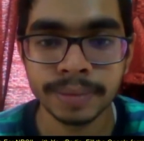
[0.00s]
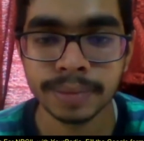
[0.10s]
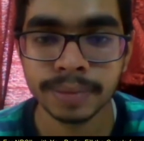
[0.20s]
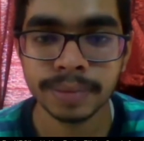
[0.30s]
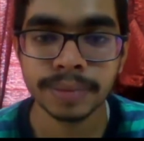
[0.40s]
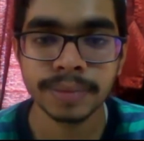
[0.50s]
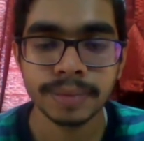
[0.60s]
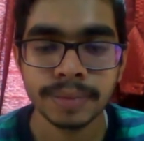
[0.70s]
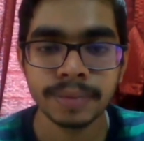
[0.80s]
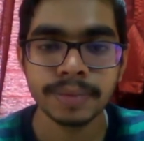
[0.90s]

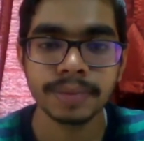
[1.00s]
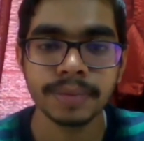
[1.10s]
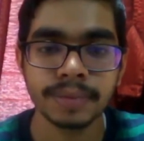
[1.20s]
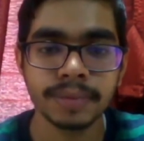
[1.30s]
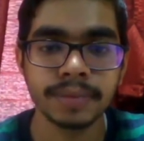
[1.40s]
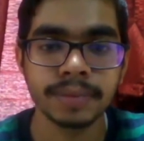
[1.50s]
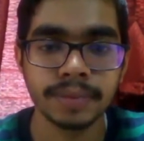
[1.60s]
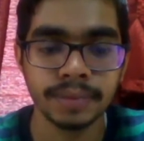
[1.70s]
(no one is talking)